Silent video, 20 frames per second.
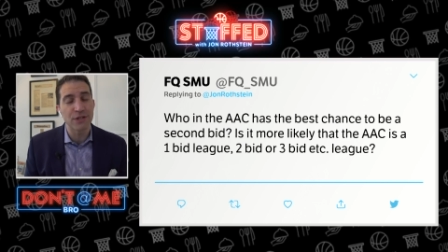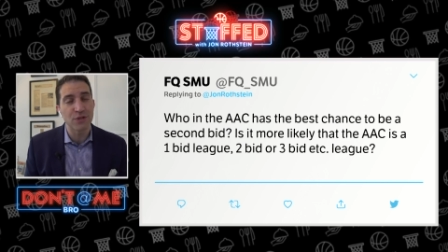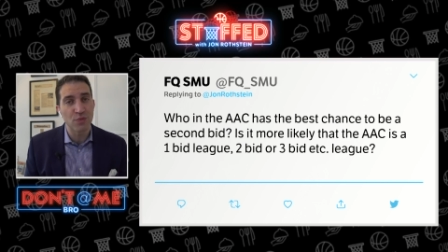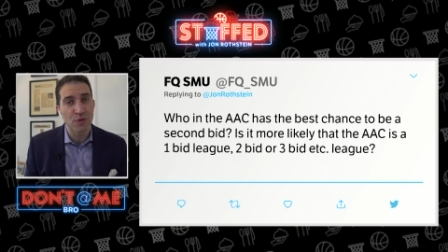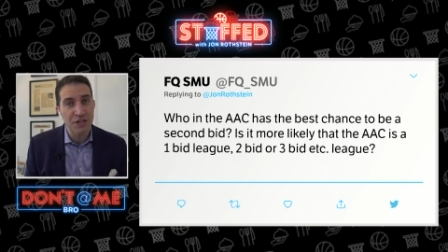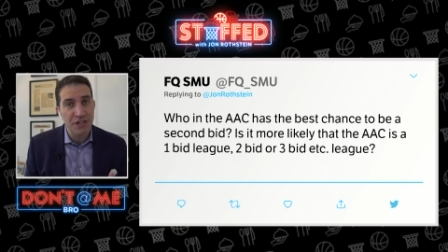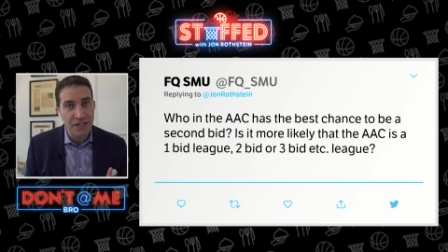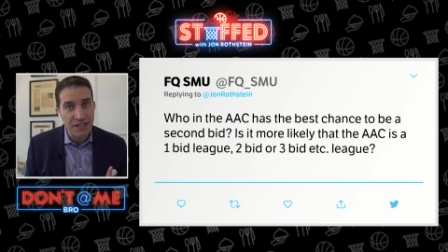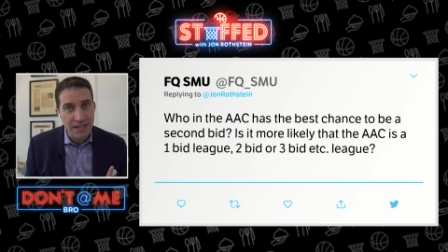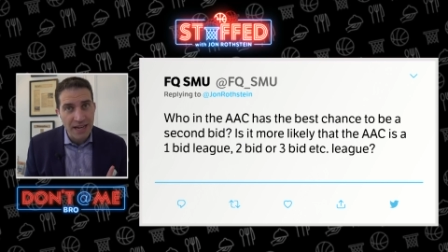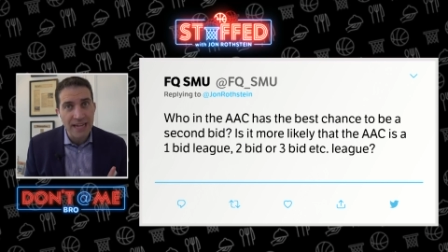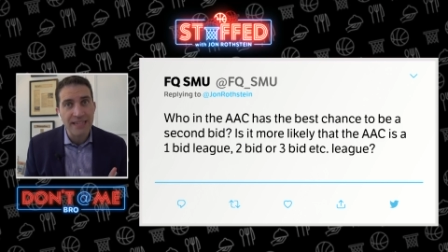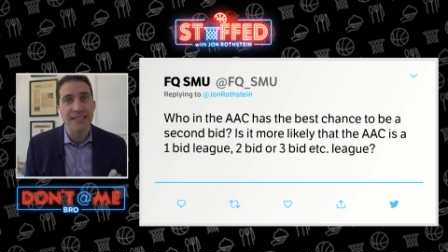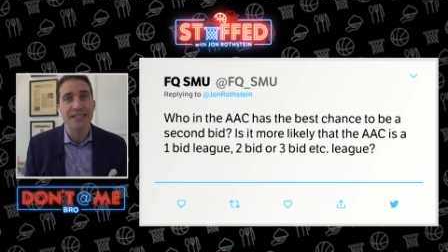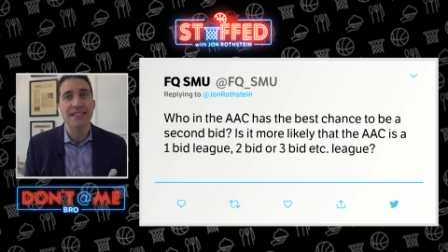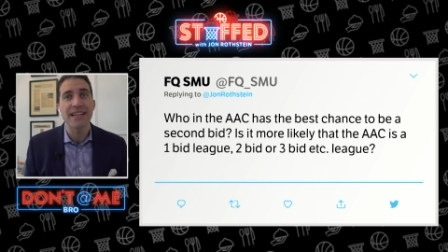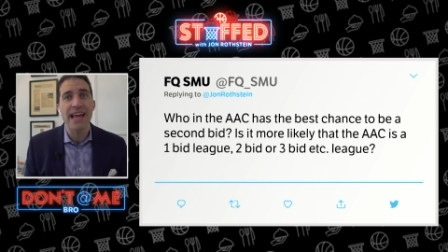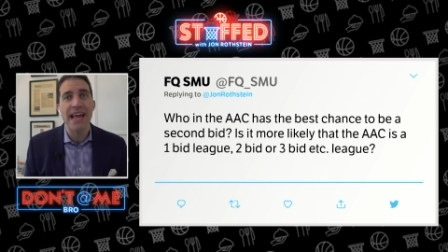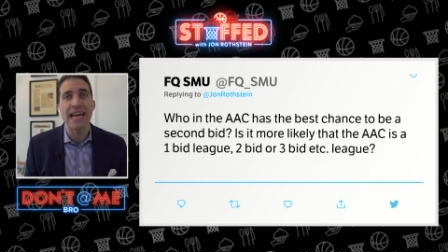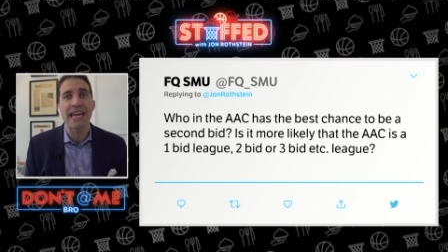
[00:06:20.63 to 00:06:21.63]
Wichita
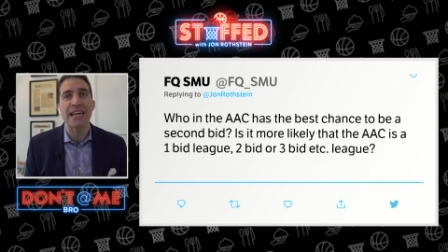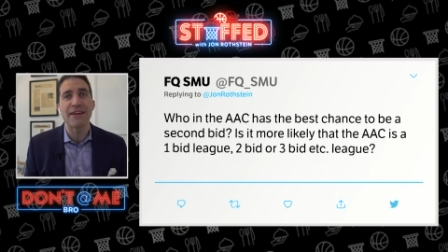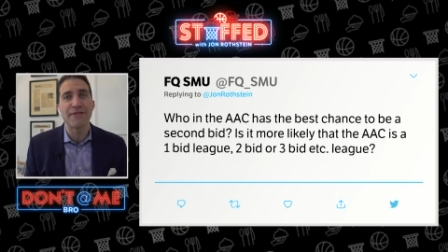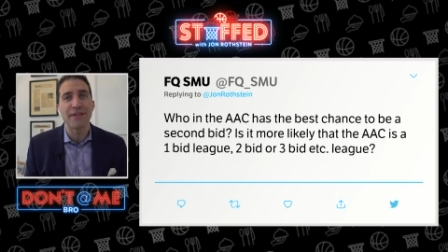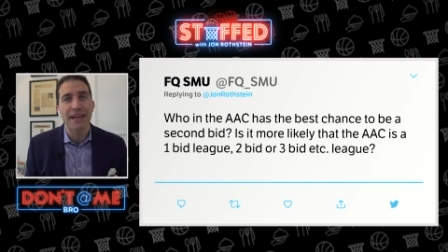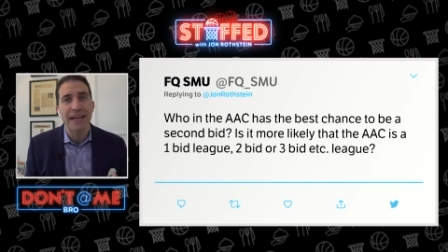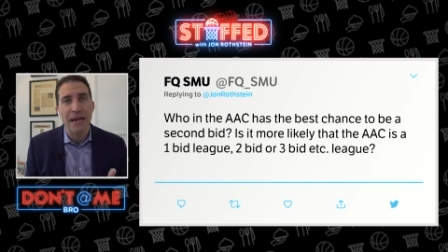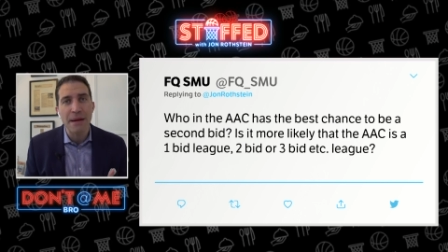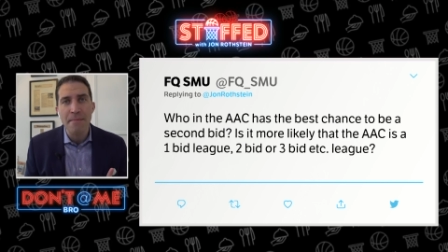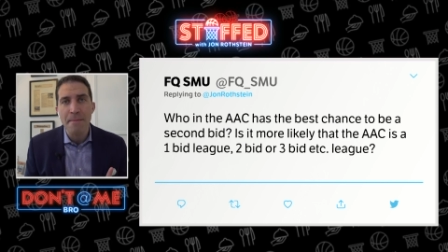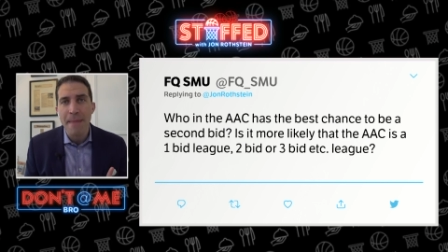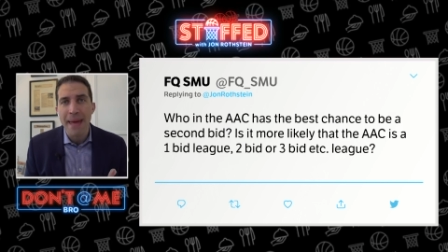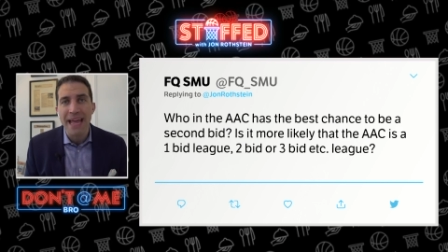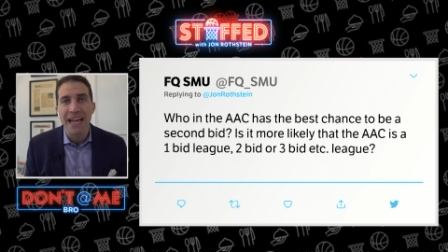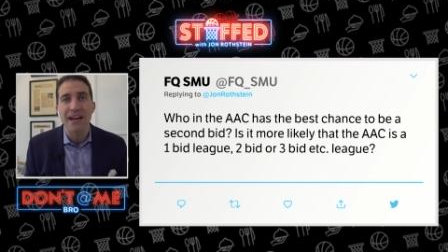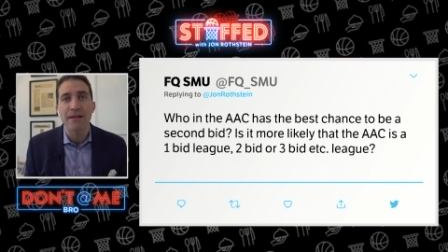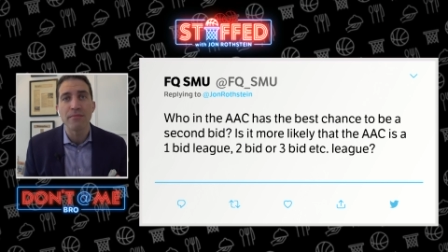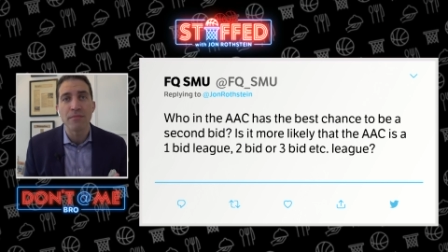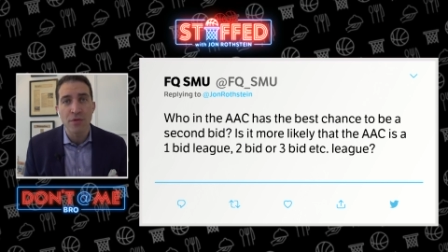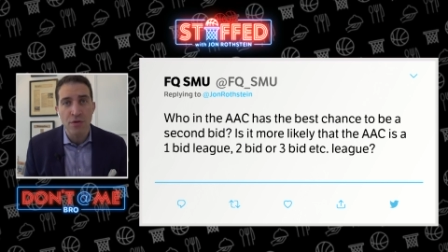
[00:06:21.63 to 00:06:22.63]
State, if it can make
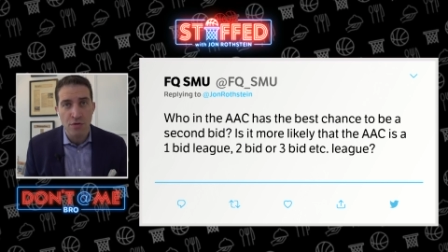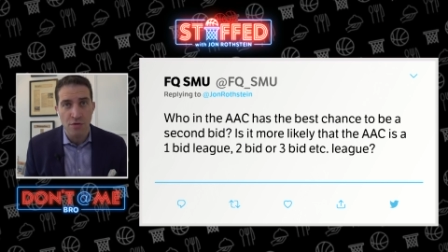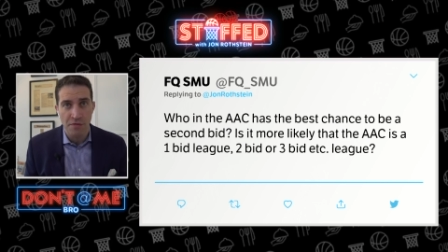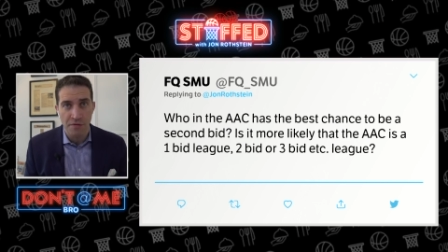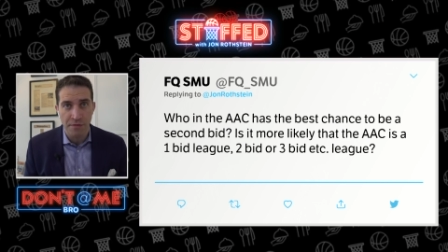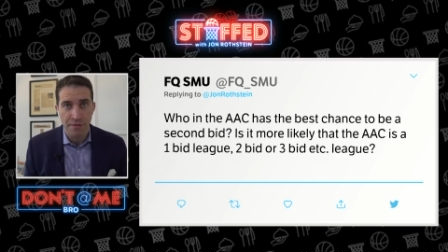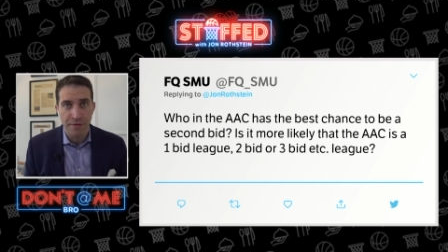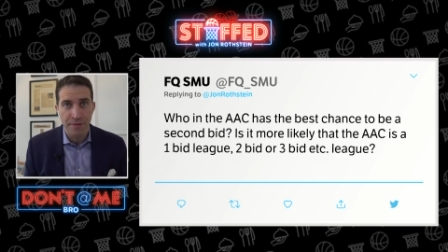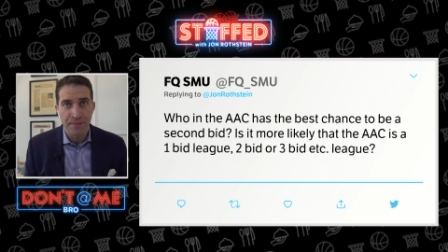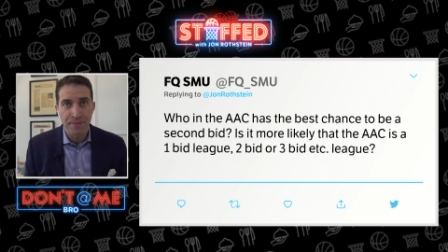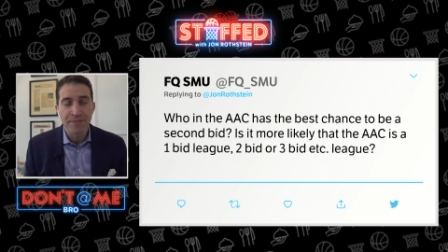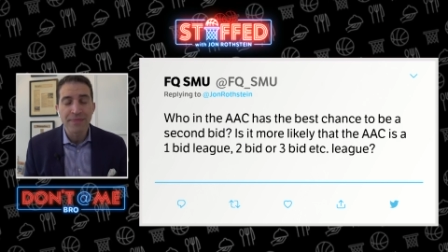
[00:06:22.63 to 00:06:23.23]
a move